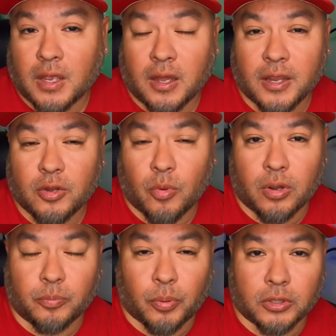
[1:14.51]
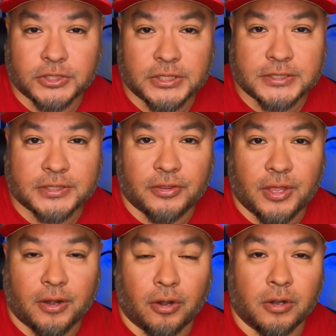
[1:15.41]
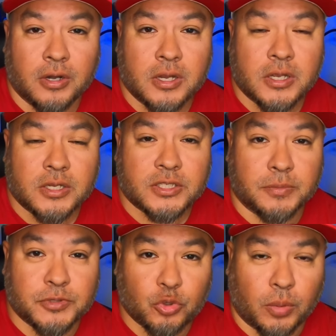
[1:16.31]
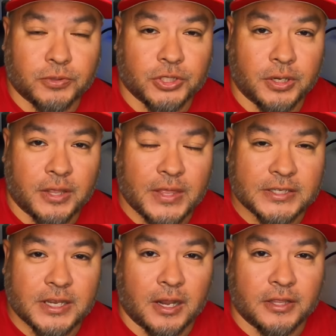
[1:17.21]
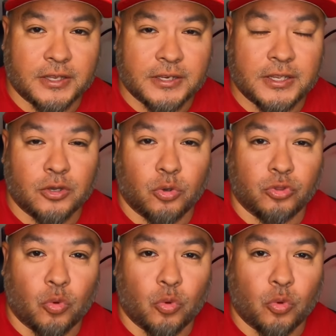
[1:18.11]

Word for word: I purchased their subscription, and that's kind of the deal.